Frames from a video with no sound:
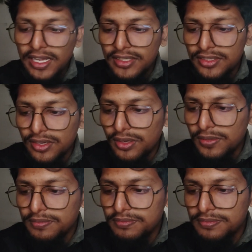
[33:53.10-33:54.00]
yeah,
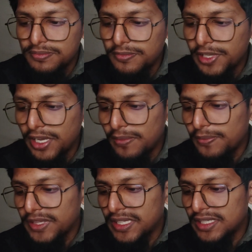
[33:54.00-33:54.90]
then irrelevant
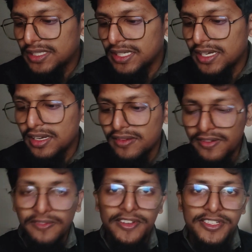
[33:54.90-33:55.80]
feature.
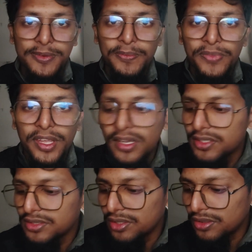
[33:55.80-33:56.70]
So a critical
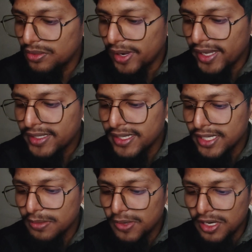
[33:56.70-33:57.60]
part of the
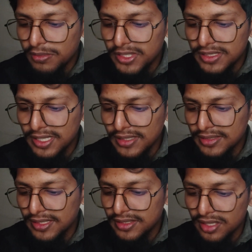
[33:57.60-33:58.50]
success of a machine learning
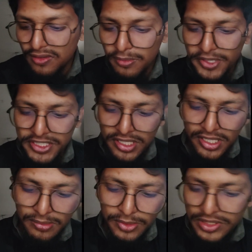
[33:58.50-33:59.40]
project is
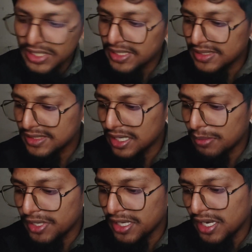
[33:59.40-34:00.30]
coming up with
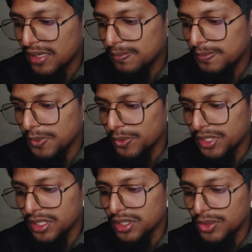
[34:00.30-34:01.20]
good set of
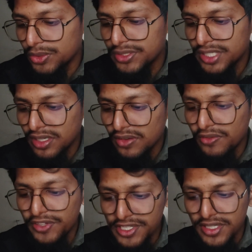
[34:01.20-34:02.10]
features to
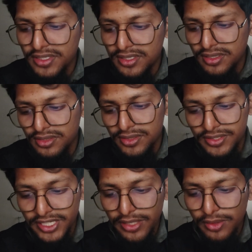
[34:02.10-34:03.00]
train one.
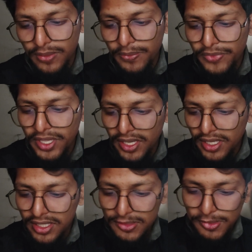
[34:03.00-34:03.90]
This process is called
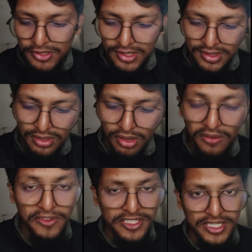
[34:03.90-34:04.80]
feature engineering.
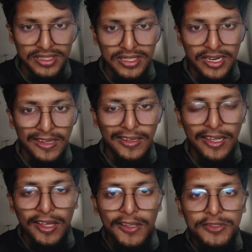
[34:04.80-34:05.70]
So for
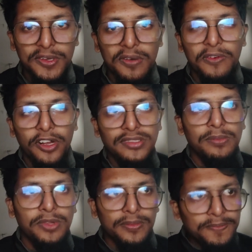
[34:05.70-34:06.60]
example,
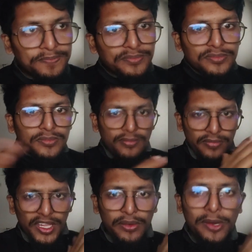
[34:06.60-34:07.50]
we are predicting
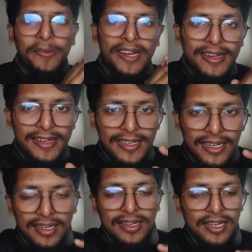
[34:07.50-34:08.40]
a house,
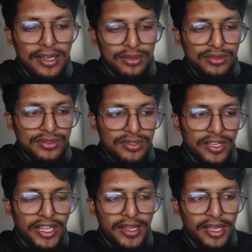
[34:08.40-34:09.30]
okay, house
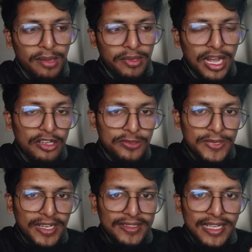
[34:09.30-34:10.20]
price, and
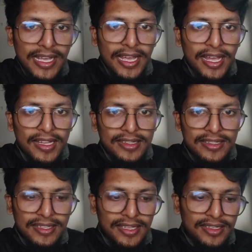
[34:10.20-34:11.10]
then
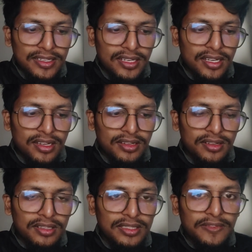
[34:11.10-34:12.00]
the feature is
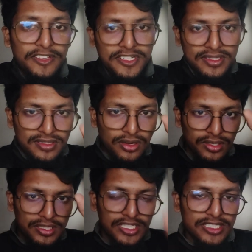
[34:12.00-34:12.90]
called the table, okay,
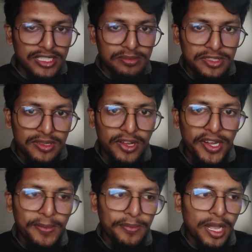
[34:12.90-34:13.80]
the
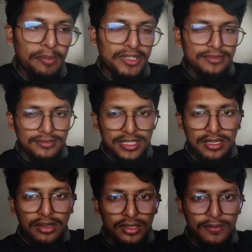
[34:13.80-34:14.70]
column.
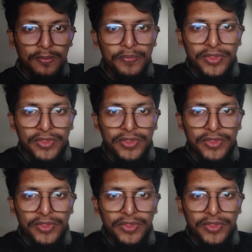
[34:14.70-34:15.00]
So